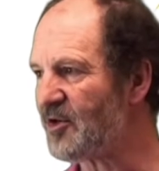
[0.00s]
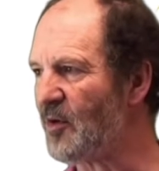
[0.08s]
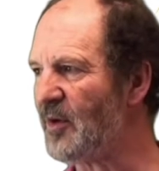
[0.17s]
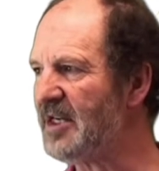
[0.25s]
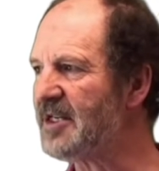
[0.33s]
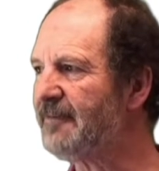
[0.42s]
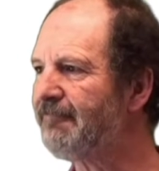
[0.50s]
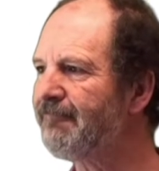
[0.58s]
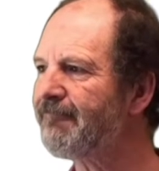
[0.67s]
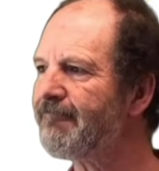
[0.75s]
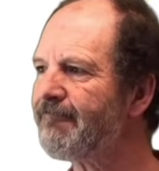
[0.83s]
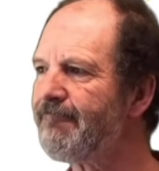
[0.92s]
wind.
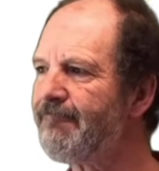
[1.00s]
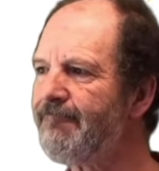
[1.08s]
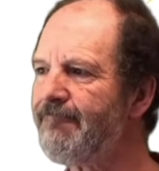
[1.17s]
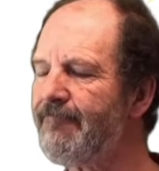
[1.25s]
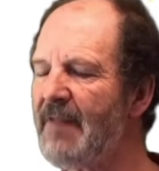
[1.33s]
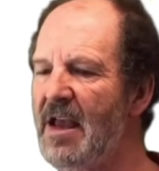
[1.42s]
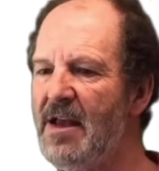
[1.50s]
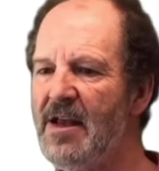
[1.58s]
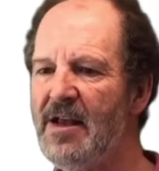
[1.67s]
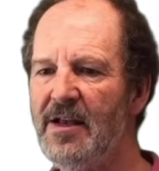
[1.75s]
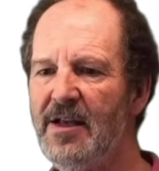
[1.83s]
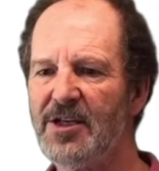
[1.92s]

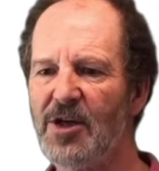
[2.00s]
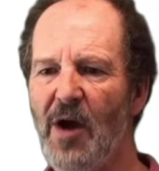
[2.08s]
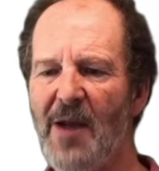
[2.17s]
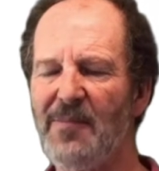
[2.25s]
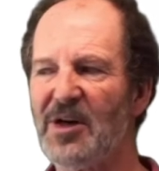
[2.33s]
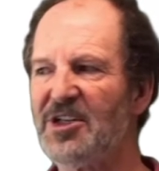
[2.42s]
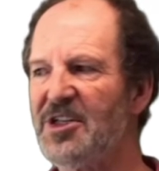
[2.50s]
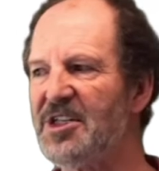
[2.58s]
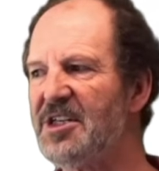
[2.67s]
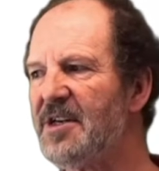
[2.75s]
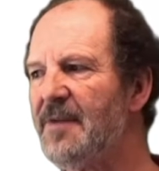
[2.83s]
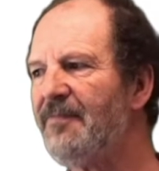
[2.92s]
So high pressure
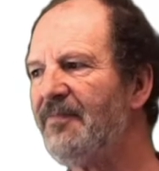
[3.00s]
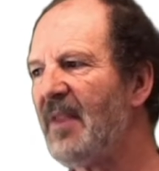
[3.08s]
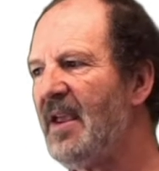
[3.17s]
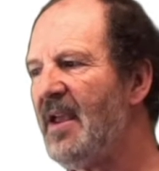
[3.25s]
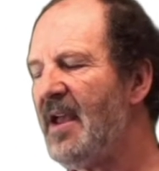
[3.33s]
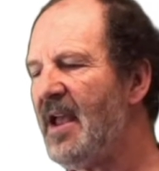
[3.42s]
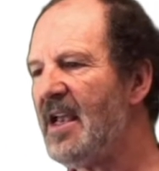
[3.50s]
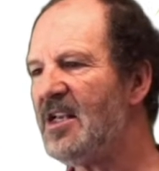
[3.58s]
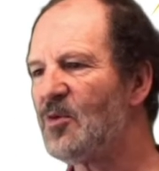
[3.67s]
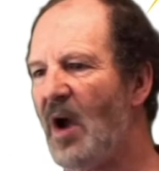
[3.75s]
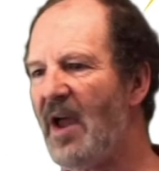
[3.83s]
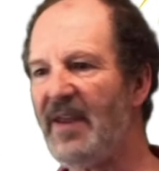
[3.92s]
system is
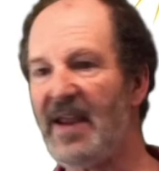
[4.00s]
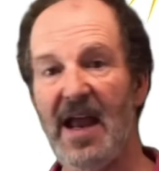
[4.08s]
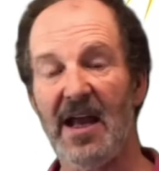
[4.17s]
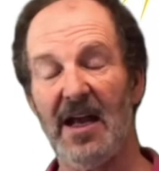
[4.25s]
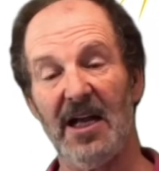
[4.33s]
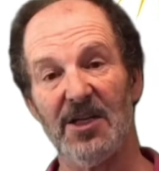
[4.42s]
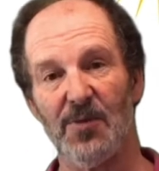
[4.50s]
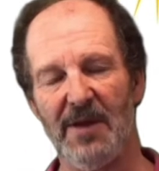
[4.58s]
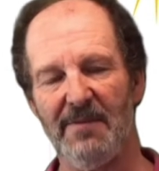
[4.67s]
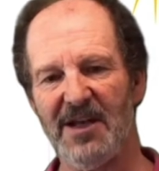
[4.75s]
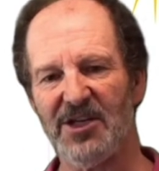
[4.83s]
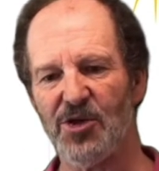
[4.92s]
where the air, as we
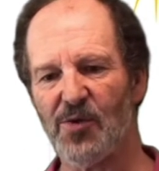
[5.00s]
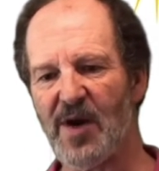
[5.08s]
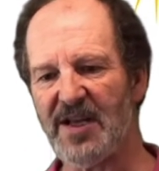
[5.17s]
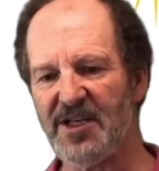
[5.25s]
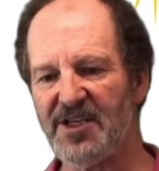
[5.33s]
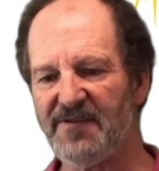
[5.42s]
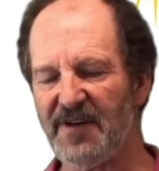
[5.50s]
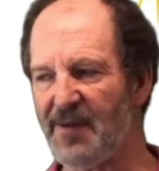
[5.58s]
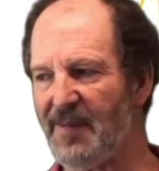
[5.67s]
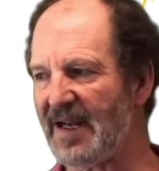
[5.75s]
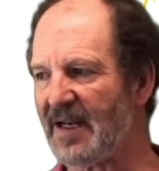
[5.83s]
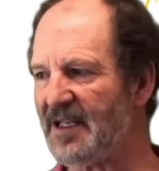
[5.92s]
mentioned already, is
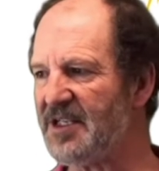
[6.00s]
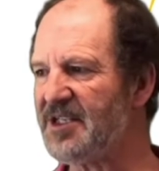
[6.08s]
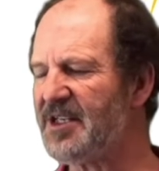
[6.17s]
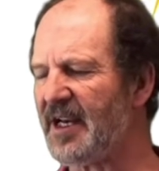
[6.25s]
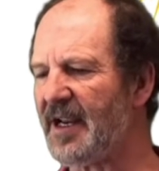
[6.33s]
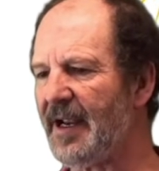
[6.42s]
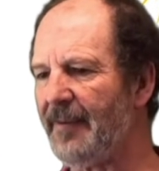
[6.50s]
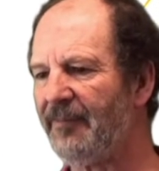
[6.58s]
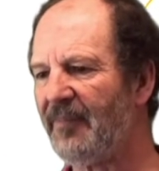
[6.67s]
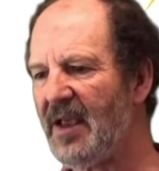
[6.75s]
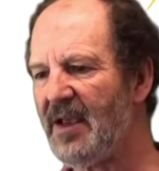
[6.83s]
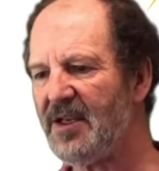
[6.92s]
fundamentally sinking.
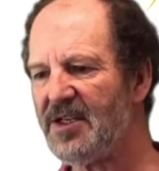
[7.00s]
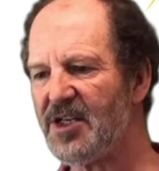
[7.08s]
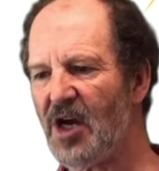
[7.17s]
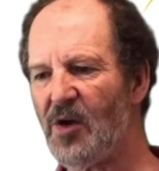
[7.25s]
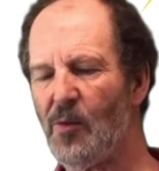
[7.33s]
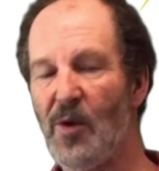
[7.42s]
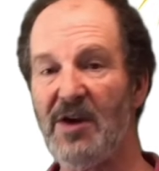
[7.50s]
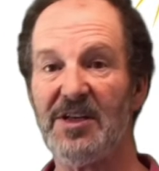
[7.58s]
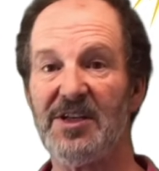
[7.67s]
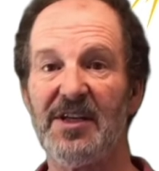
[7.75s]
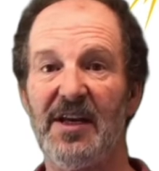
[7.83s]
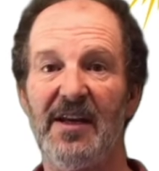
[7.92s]
So where it's
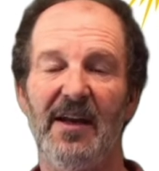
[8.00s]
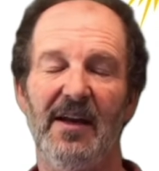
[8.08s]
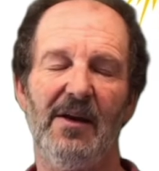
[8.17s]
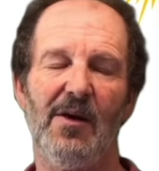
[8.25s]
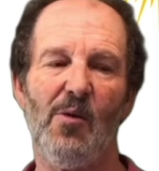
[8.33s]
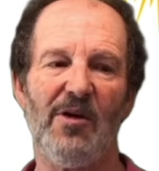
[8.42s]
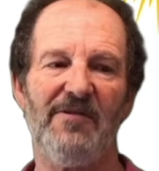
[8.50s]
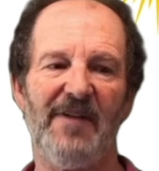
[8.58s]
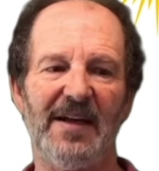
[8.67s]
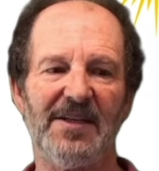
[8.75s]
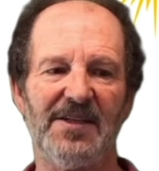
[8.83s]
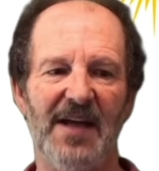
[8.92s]
sinking, what
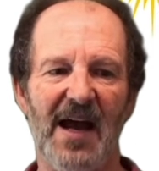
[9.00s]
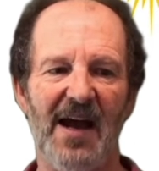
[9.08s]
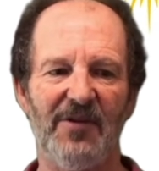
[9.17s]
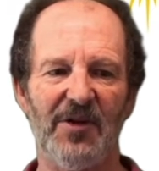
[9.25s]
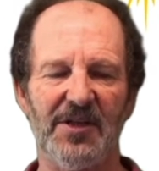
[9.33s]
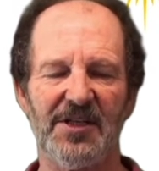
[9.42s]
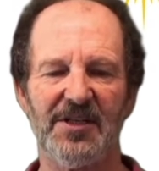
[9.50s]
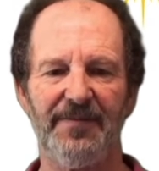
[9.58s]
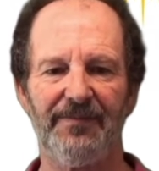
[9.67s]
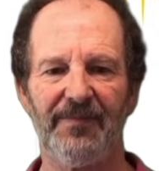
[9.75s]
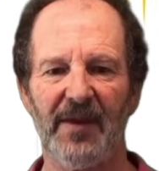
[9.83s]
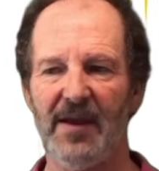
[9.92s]
effect does that have on us?
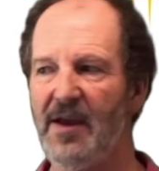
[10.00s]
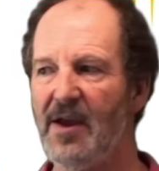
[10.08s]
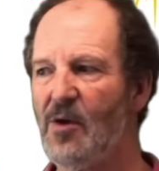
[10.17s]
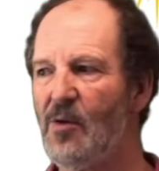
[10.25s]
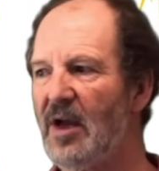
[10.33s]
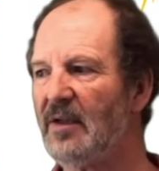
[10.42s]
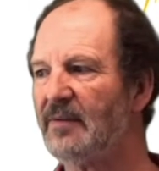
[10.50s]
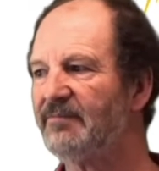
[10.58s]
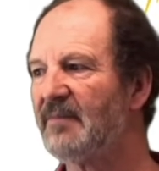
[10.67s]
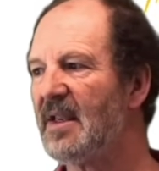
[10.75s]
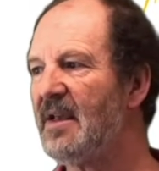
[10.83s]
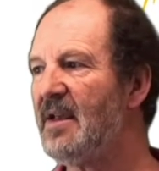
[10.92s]
Well,
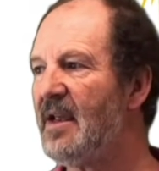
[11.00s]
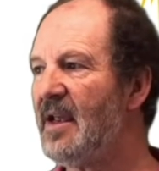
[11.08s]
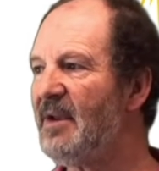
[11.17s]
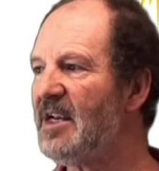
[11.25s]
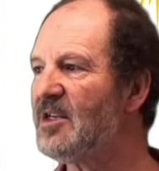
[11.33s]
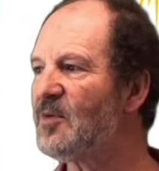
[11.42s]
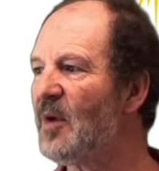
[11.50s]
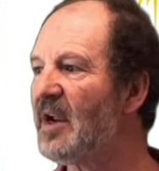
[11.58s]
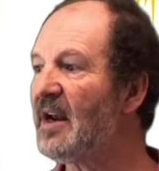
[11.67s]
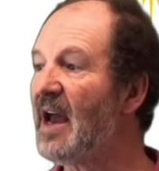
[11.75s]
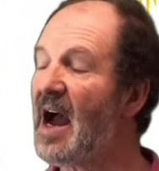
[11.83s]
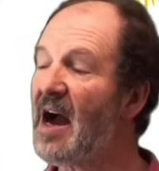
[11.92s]
it means we're going
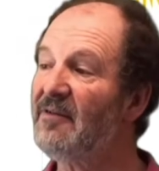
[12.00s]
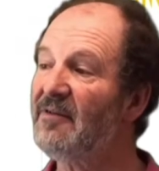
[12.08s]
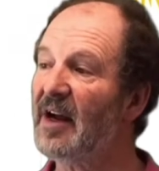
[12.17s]
to have